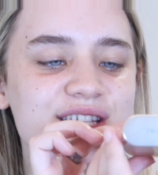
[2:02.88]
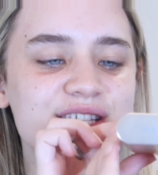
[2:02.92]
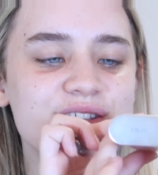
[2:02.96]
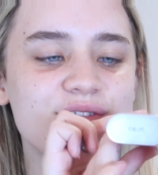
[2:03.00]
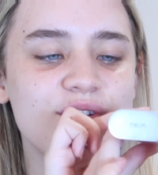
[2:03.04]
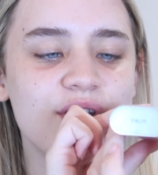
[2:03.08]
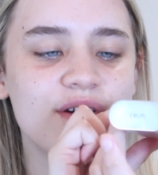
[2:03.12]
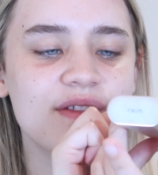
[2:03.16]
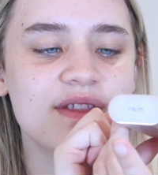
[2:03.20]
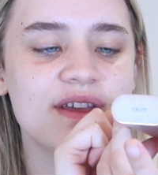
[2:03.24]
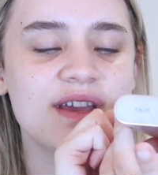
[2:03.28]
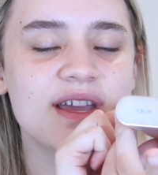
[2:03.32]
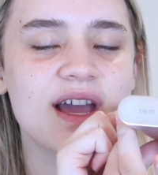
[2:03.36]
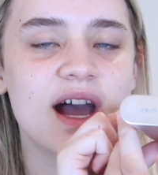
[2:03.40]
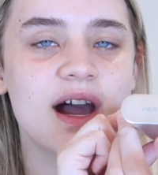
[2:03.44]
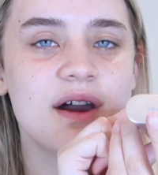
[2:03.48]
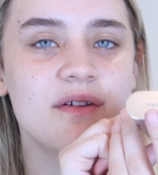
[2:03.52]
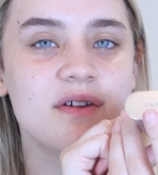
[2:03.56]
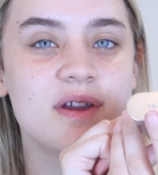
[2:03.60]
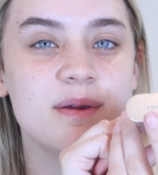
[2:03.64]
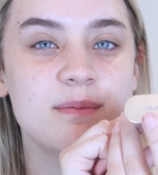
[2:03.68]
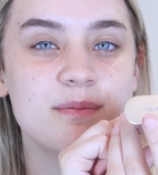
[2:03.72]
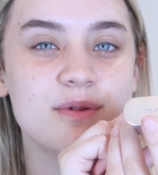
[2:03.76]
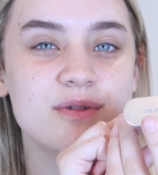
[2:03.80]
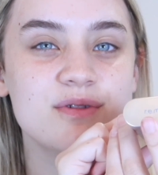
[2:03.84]
So you've got the
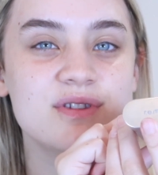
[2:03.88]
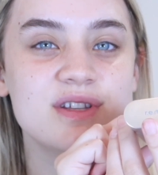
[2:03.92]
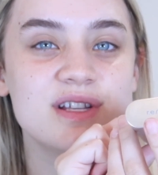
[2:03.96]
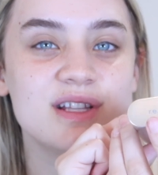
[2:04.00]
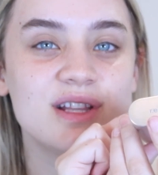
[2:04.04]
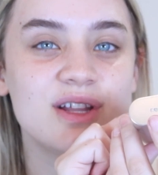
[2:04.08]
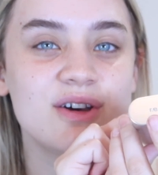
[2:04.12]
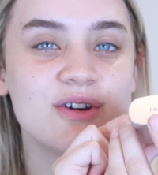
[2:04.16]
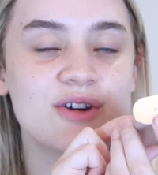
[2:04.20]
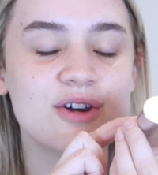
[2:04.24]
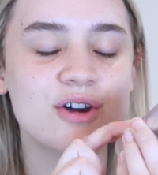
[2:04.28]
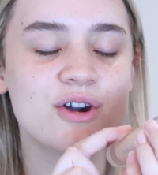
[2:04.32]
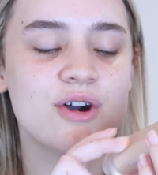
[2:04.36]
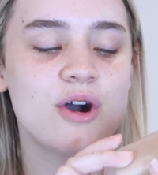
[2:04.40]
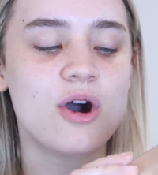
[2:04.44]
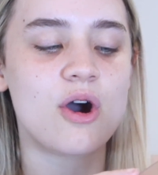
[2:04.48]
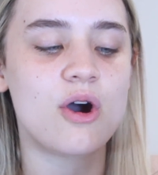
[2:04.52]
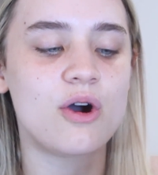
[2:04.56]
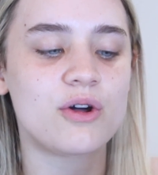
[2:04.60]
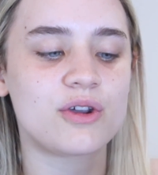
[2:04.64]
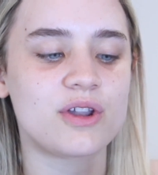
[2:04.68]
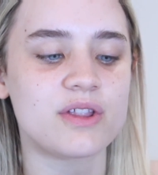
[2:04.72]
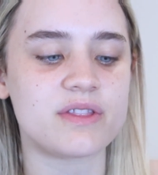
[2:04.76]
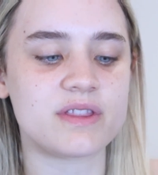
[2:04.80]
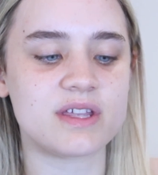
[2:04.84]
Ariana Beauty logo
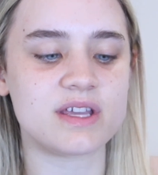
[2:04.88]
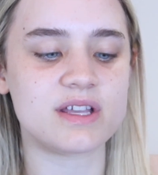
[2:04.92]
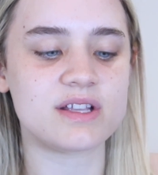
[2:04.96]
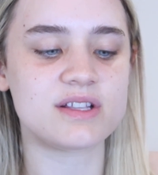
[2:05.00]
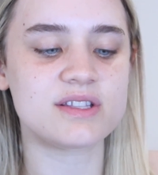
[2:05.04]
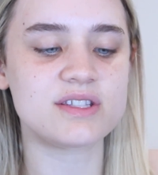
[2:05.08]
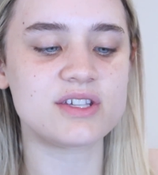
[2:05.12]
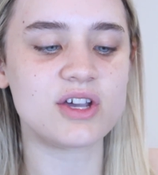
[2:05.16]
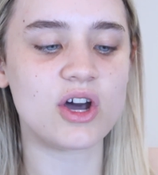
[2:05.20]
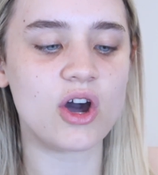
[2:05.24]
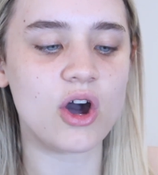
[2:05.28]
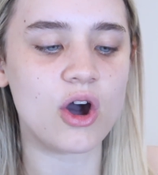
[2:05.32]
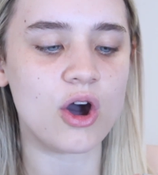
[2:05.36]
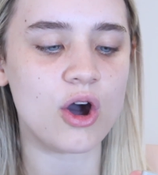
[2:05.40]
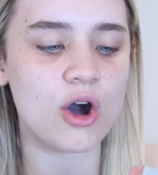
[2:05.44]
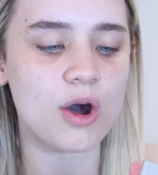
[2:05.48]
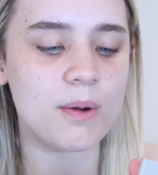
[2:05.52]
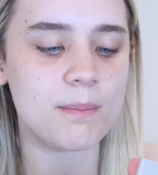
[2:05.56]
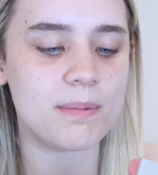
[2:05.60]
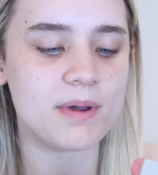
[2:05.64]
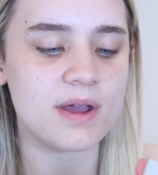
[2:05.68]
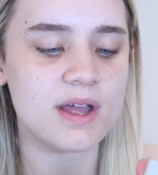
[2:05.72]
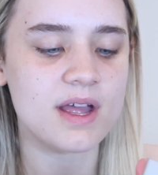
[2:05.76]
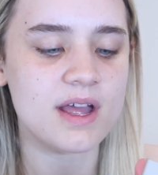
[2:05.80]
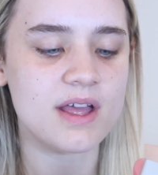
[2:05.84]
on the
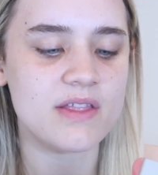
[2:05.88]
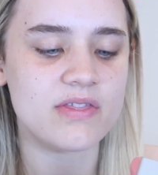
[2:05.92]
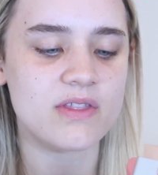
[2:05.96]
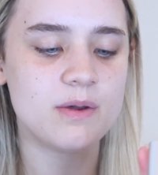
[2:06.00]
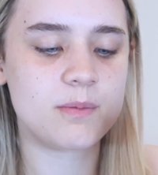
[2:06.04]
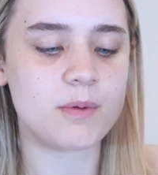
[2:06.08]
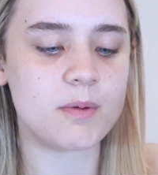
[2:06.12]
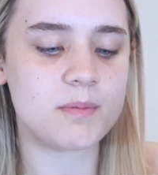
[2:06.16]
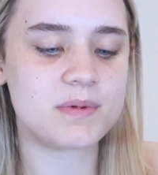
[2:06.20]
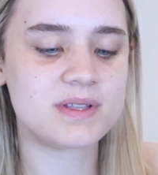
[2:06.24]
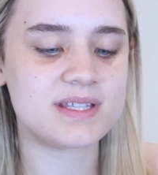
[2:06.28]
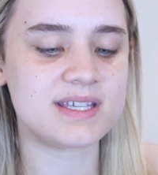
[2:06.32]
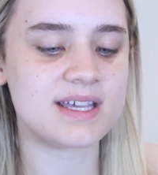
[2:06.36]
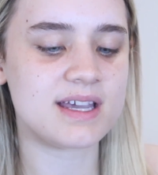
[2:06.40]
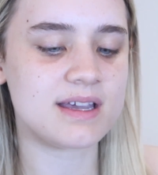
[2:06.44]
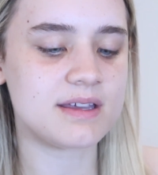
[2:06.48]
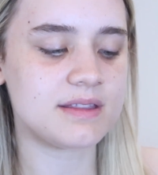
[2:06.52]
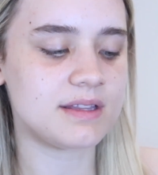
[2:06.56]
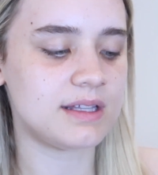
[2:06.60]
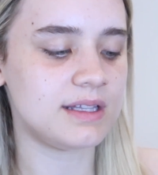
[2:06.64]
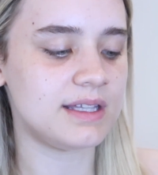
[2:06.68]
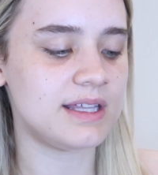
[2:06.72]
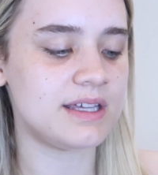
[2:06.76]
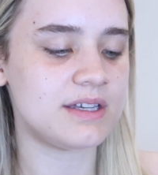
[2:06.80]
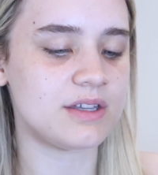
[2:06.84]
top, and when we take
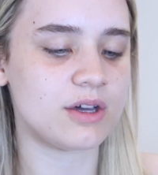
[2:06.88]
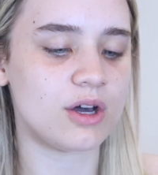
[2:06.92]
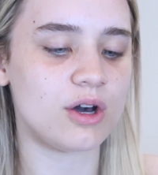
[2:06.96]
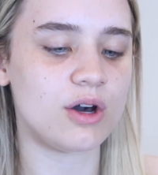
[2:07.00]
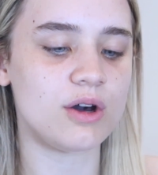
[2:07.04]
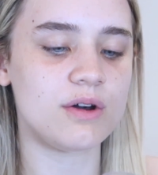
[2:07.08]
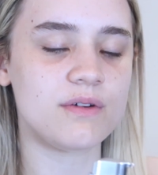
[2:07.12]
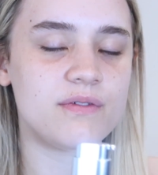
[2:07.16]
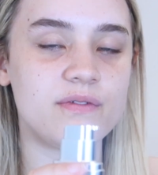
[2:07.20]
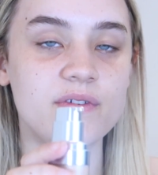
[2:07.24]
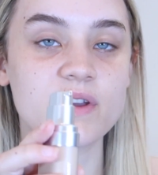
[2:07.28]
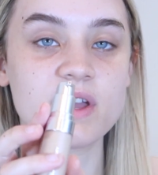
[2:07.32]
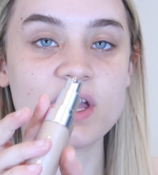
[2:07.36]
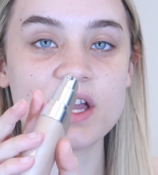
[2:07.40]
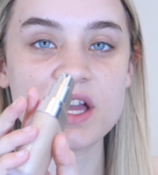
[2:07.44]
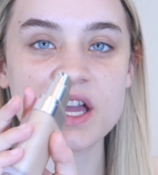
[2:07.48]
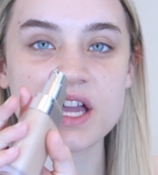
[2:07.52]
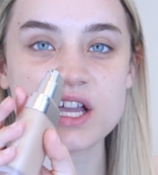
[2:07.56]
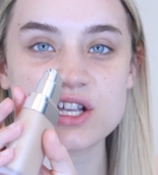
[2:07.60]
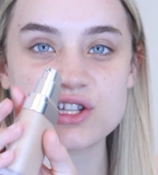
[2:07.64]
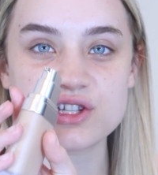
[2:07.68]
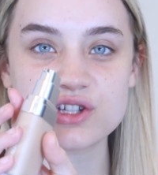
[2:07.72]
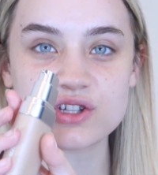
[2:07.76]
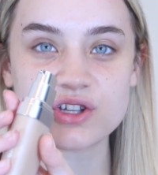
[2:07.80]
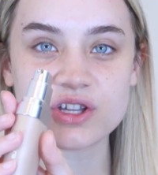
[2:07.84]
the lid off,
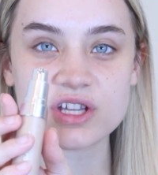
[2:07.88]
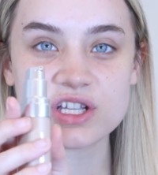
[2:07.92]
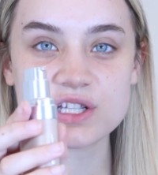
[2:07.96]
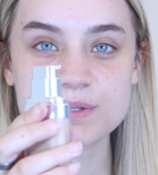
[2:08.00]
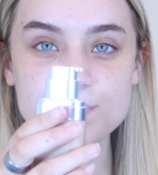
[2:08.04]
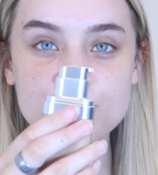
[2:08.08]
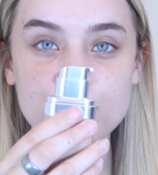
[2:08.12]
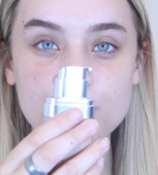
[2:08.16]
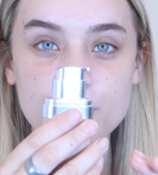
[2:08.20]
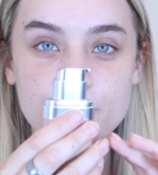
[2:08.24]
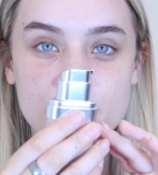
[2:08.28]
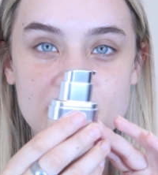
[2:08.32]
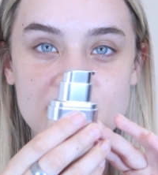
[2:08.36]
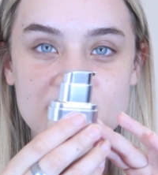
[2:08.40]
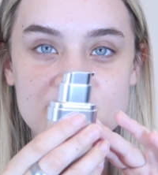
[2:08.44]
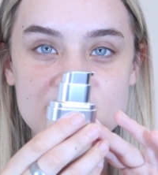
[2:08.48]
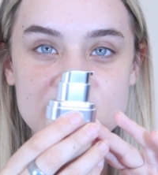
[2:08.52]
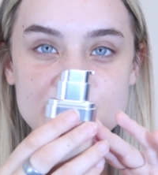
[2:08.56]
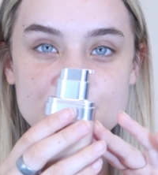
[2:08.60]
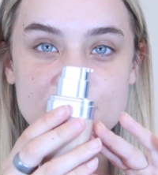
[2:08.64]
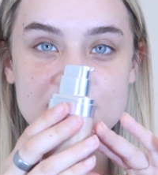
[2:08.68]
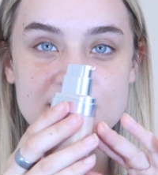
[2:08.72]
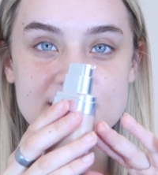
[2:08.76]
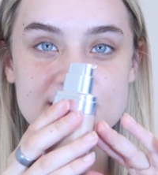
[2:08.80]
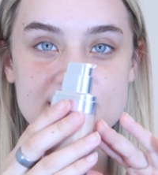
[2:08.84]
it's just got this pumping
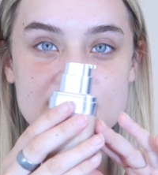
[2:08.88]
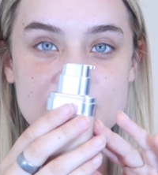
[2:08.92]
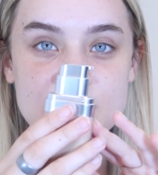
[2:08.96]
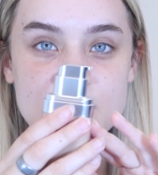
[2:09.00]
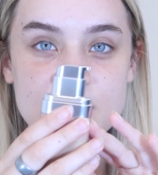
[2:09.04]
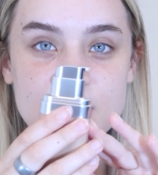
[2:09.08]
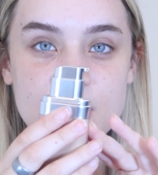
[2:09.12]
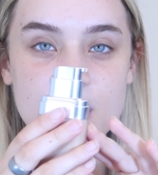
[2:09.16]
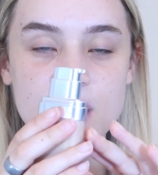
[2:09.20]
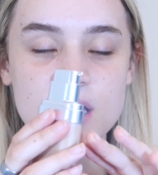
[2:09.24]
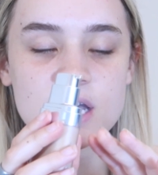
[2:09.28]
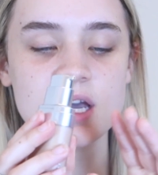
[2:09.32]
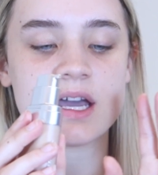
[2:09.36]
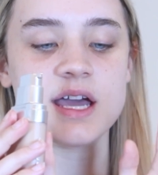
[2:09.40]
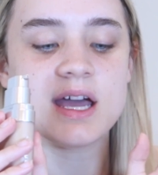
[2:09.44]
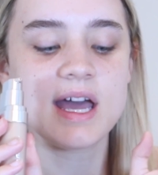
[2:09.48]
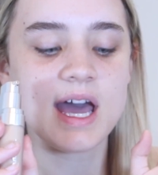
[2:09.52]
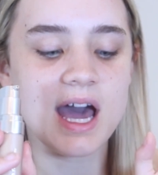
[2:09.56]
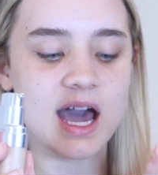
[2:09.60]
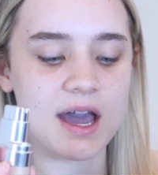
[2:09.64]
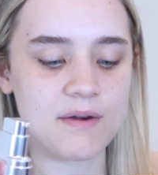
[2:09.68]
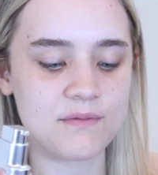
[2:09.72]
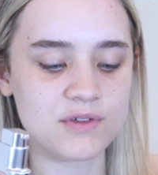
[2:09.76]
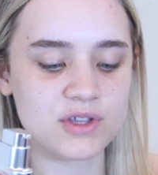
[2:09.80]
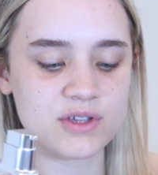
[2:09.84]
dispenser here.
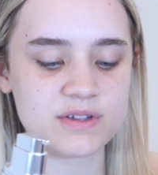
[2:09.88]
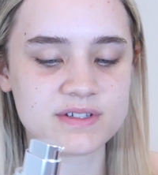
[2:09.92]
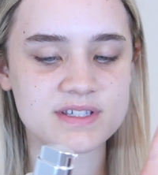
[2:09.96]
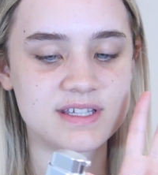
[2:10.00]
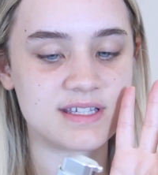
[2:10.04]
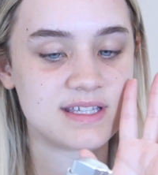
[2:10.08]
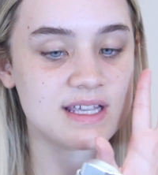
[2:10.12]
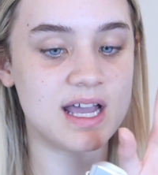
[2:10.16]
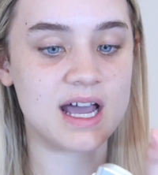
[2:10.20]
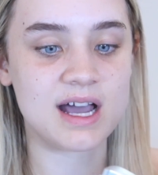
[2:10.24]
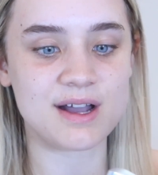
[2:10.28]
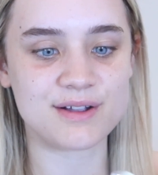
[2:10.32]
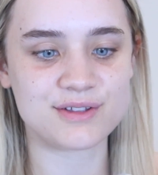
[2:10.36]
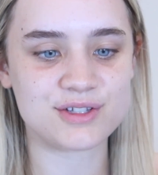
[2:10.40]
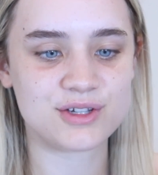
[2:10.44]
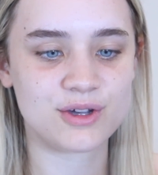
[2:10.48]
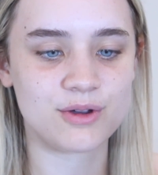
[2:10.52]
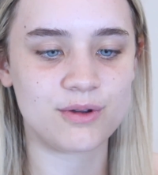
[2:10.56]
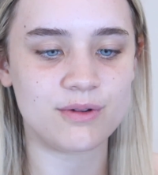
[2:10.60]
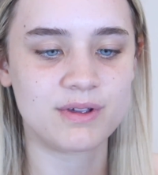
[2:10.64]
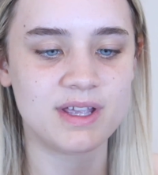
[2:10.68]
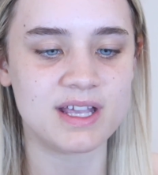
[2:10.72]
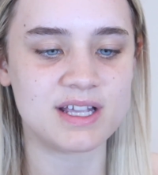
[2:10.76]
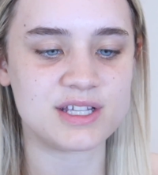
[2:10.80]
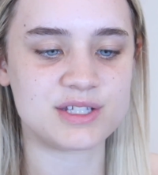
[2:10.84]
Haven't used this at
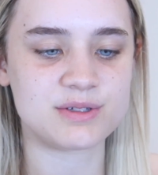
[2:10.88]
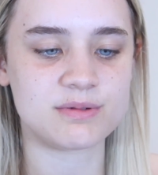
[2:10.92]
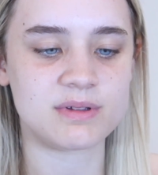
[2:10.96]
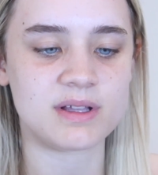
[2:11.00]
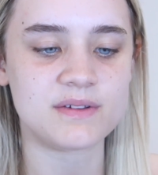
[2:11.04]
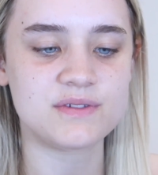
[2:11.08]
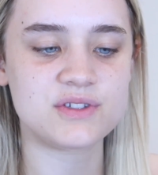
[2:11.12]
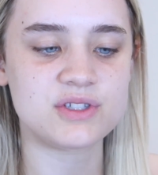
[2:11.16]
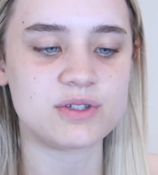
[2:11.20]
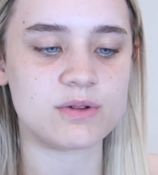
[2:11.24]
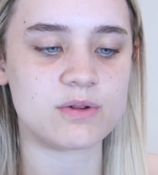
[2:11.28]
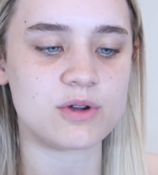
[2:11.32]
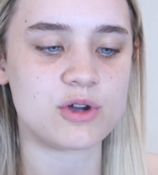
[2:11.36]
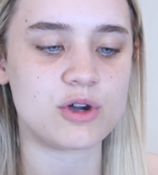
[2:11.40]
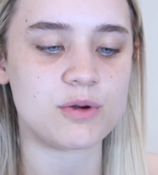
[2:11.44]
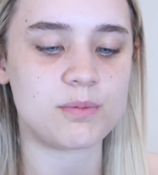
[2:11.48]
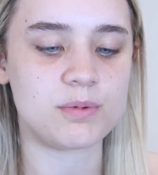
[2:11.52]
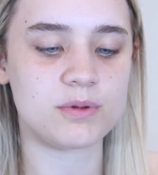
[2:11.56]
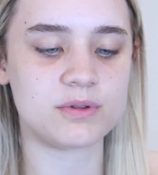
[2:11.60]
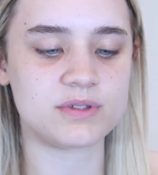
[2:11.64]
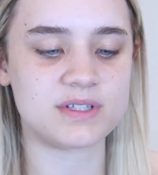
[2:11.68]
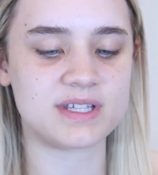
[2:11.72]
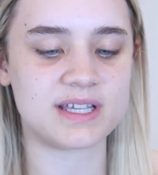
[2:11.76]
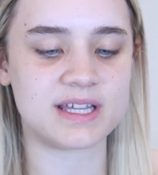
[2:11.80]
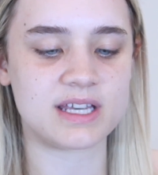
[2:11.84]
all yet, so we'll have to do a
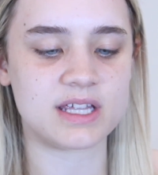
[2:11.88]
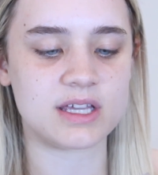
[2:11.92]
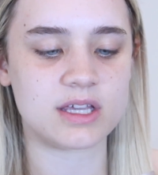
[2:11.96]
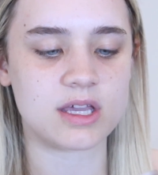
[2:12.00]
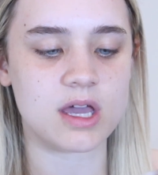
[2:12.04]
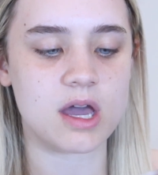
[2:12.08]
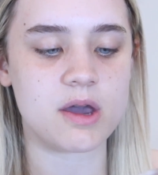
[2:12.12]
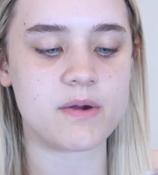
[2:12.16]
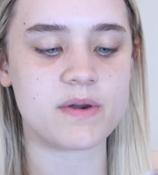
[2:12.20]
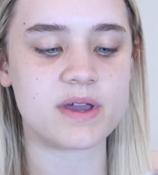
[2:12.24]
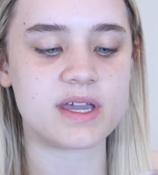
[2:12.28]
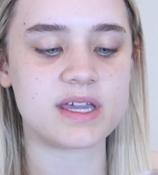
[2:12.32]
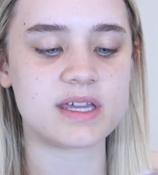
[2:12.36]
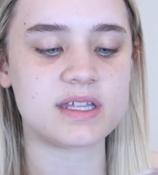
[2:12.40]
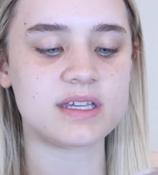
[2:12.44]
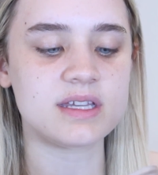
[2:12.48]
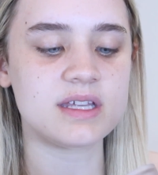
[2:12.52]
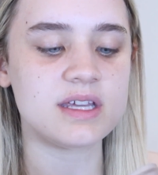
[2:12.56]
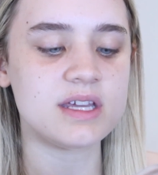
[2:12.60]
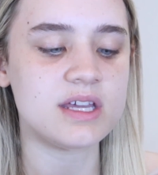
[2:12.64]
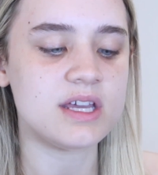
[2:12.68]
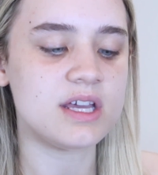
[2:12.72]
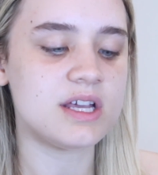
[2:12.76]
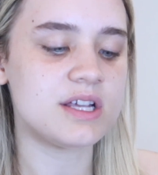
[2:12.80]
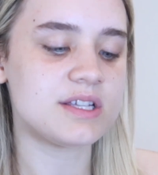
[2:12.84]
couple to get it going.